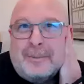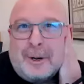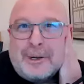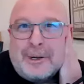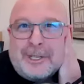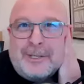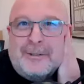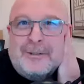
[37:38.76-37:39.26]

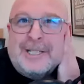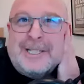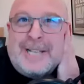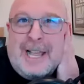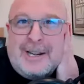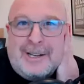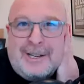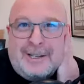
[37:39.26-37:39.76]
person who's
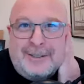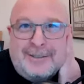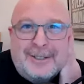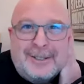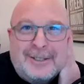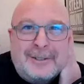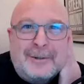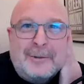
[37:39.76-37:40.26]
attending
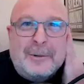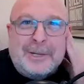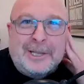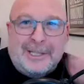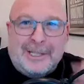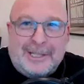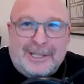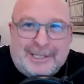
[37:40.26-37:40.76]
who yeah. will
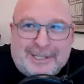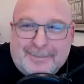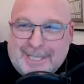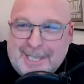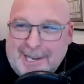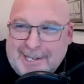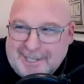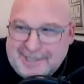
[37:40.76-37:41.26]
be leading yeah. some
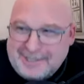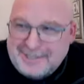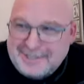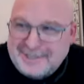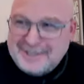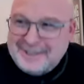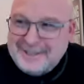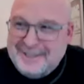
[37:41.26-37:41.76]
sessions.
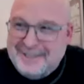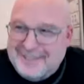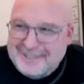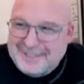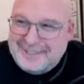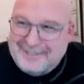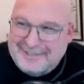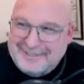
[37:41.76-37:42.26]
So,